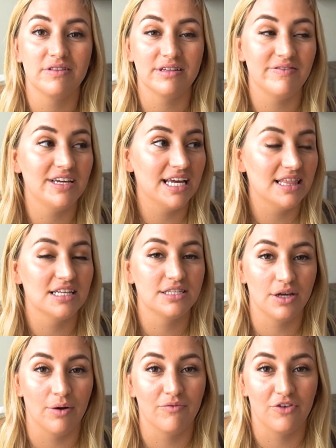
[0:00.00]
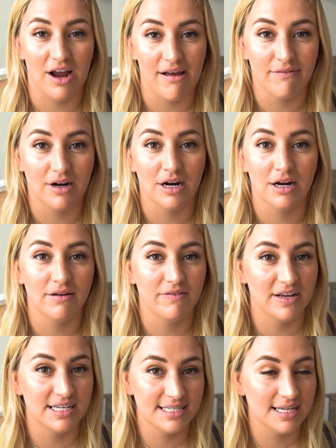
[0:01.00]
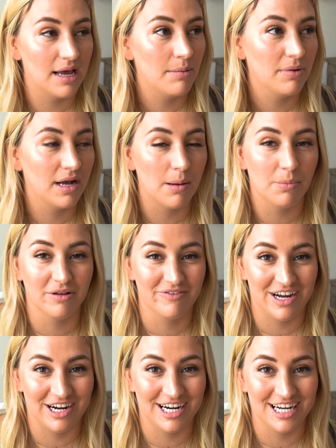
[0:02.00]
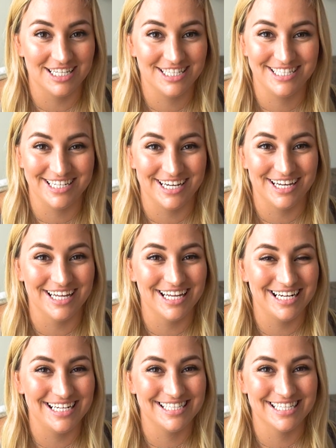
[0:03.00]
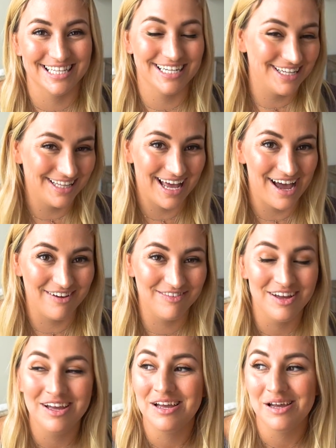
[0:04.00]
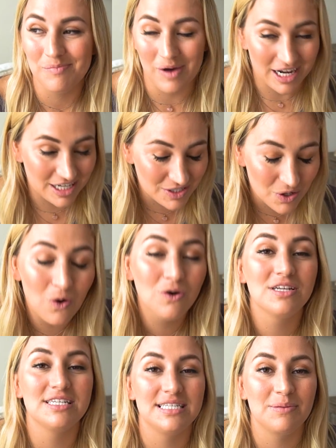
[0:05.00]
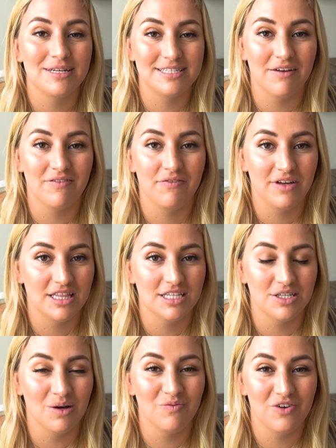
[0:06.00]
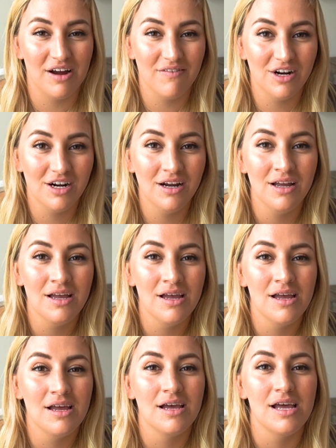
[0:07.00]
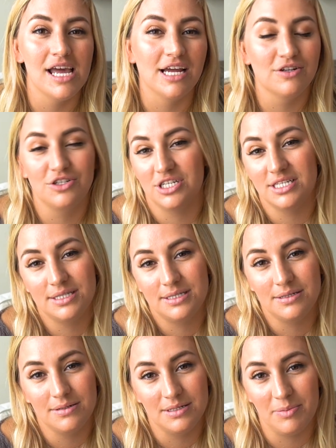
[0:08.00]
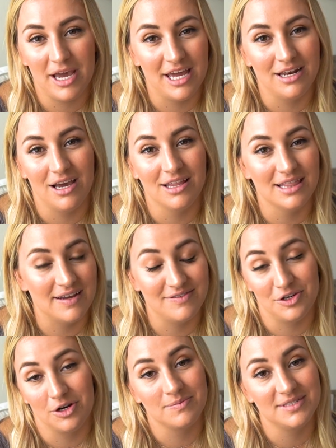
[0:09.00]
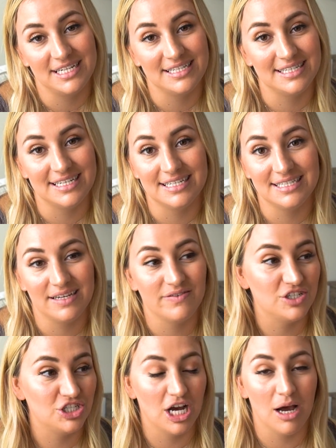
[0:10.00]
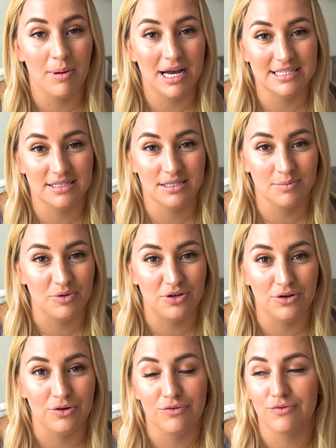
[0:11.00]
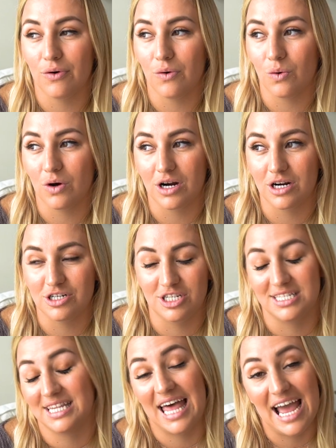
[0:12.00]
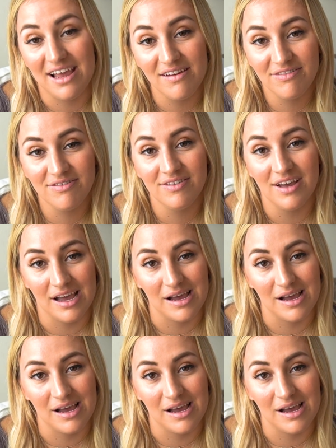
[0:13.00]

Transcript: living in this home forever, fixing up a couple of areas still. It needs a little love, but I could totally see myself living in this home forever. It'll just depend on life circumstances. If a job has us move or just life,